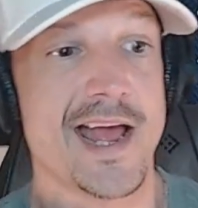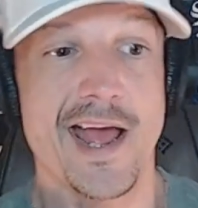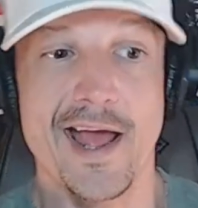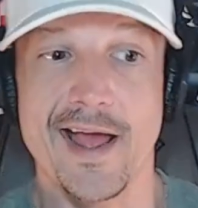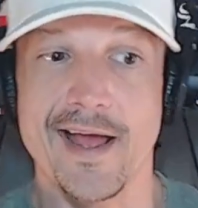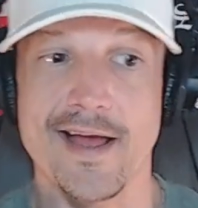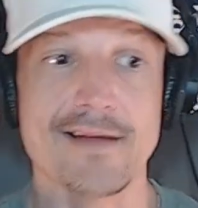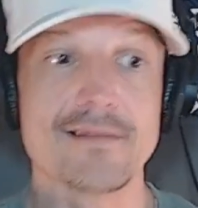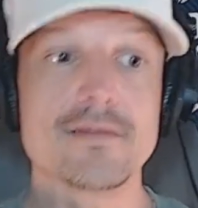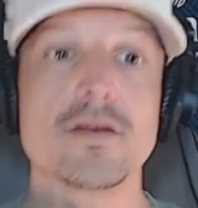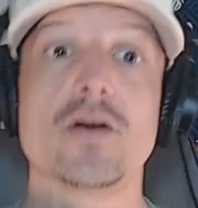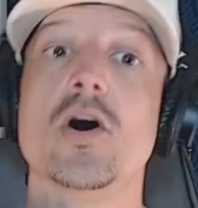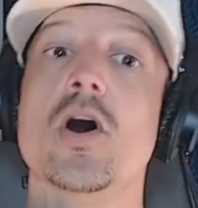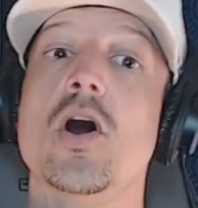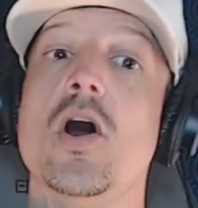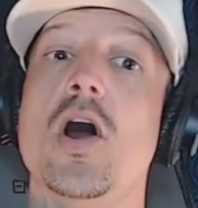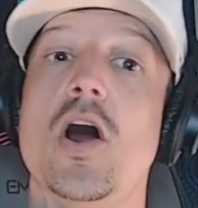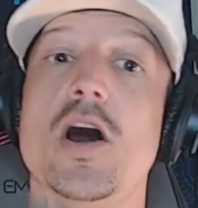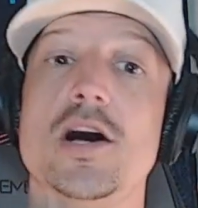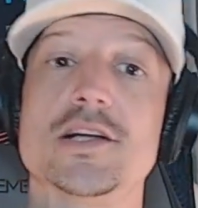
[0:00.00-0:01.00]
and
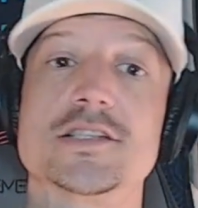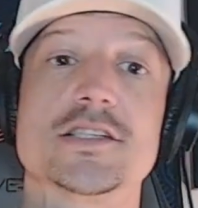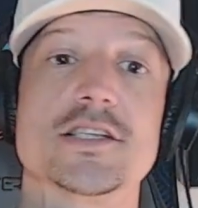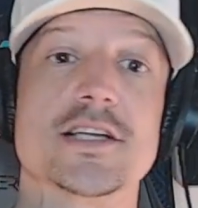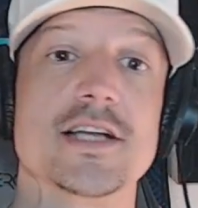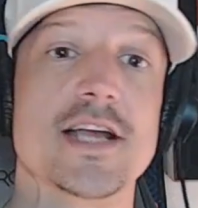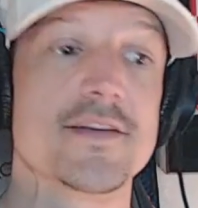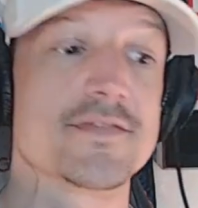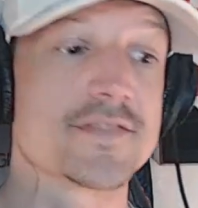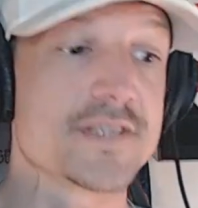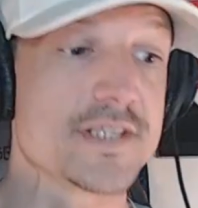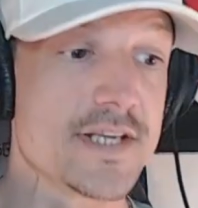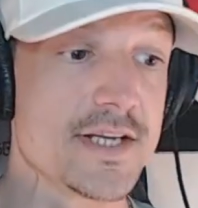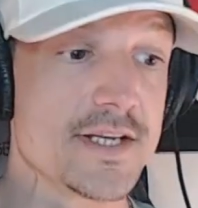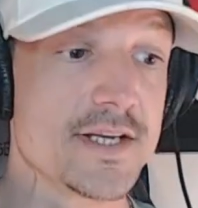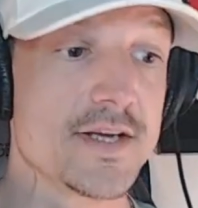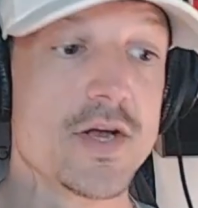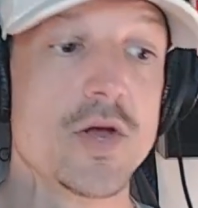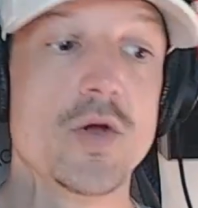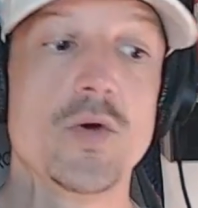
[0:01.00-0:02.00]
Austin
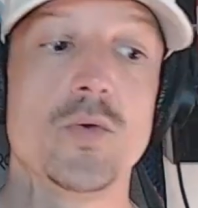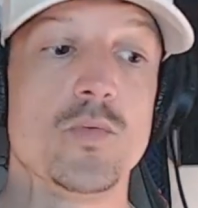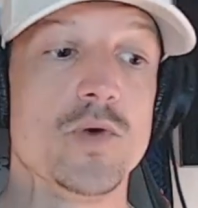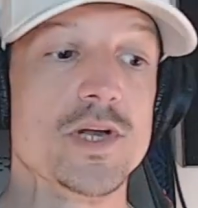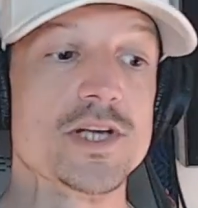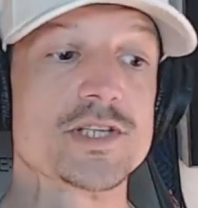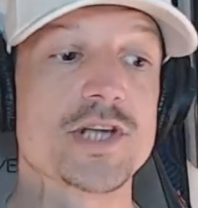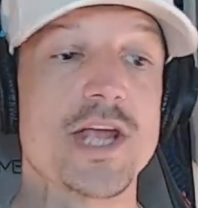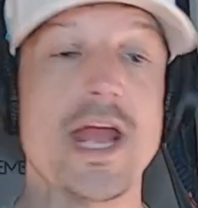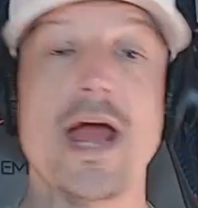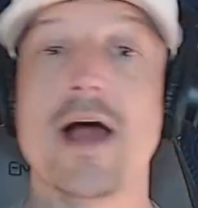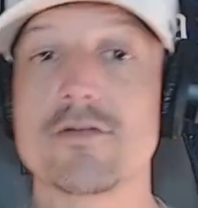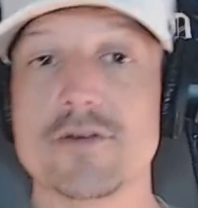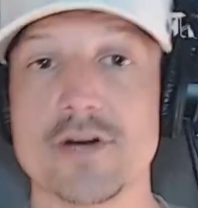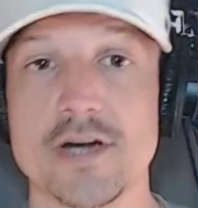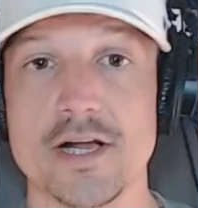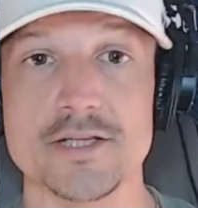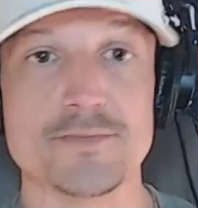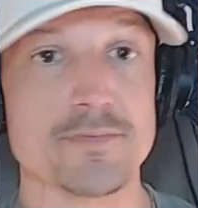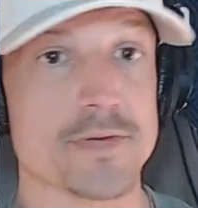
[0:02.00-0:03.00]
FC, which
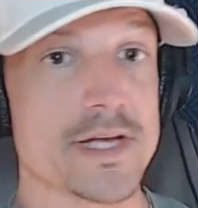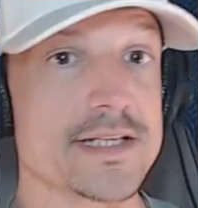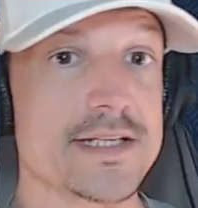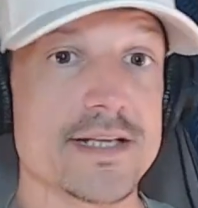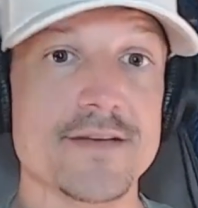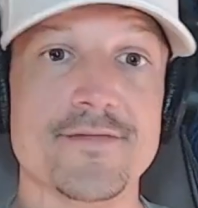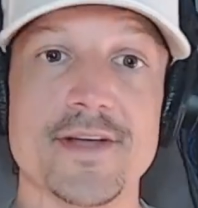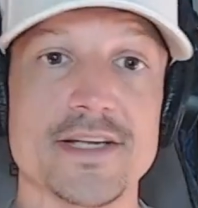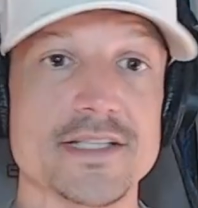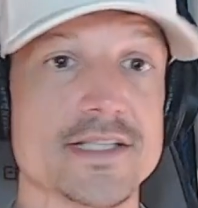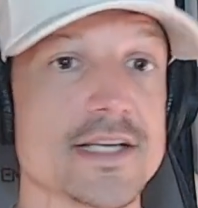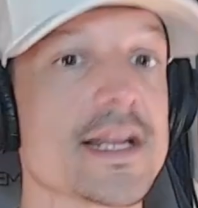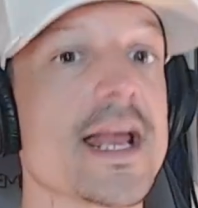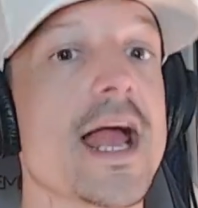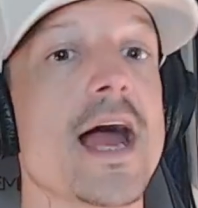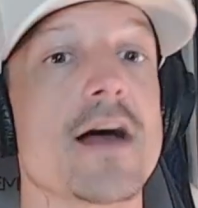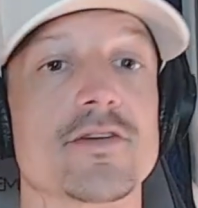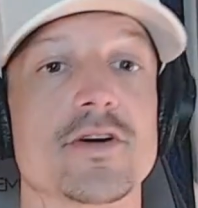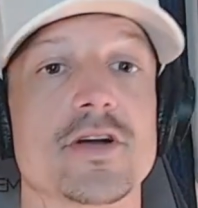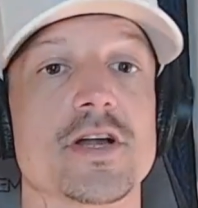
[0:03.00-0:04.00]
countered us, played defense and
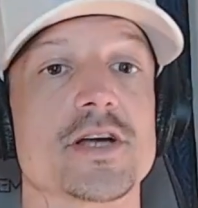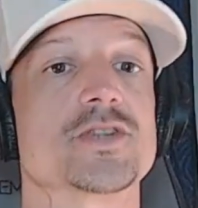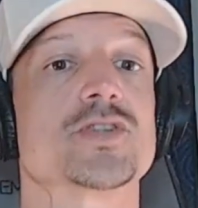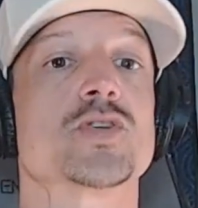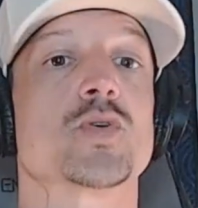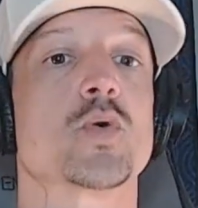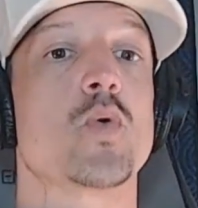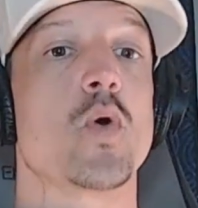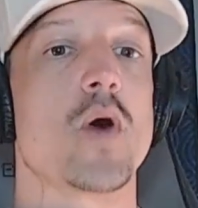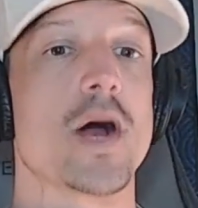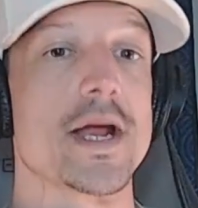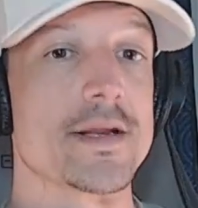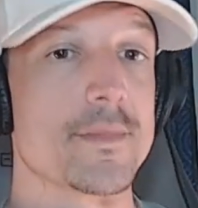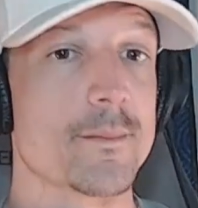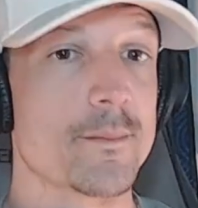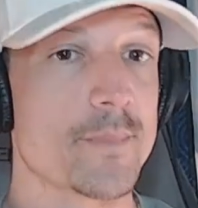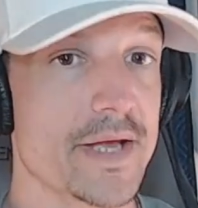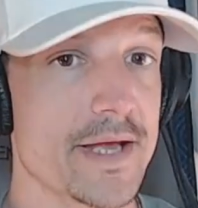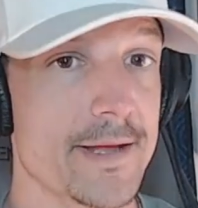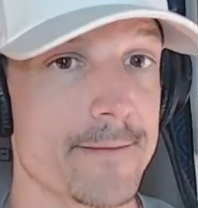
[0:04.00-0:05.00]
countered us quite a
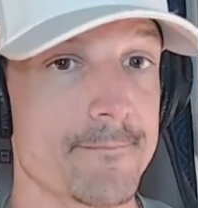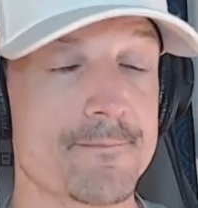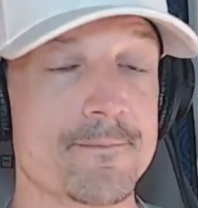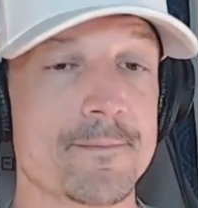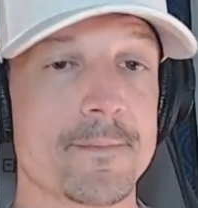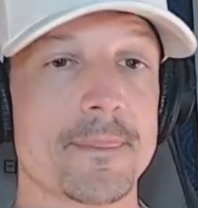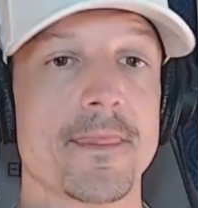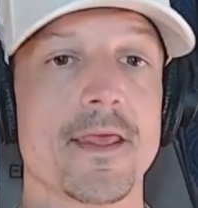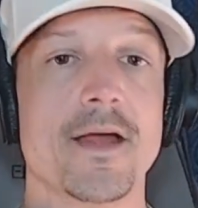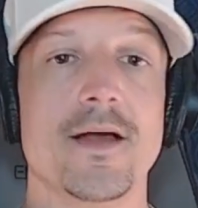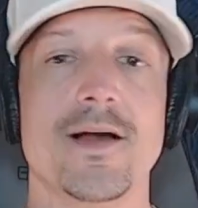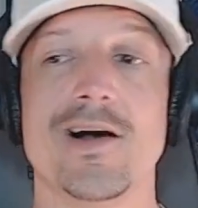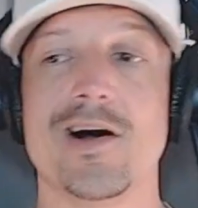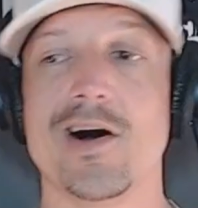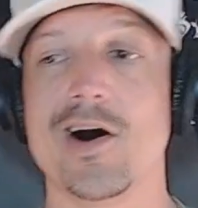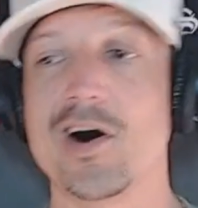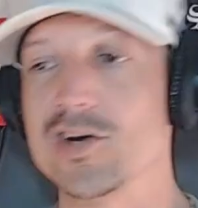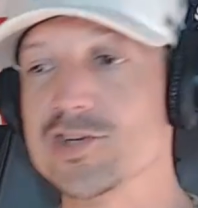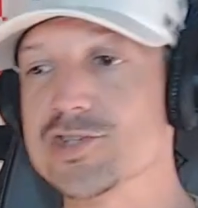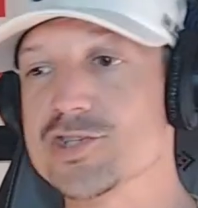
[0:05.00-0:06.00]
bit.
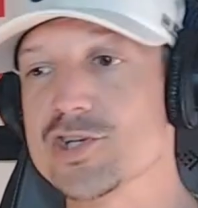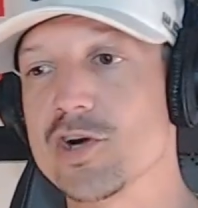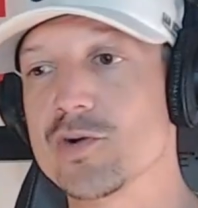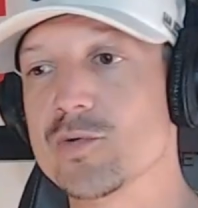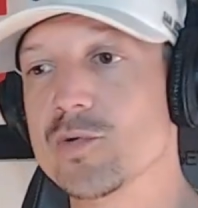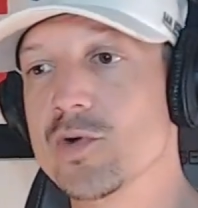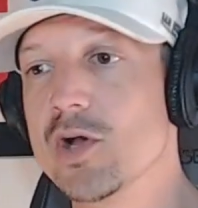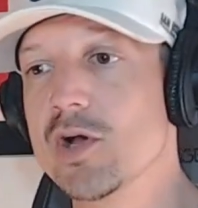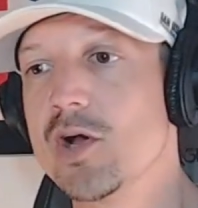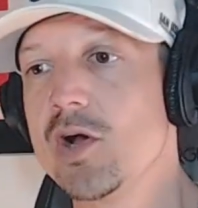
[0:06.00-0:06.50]
Also,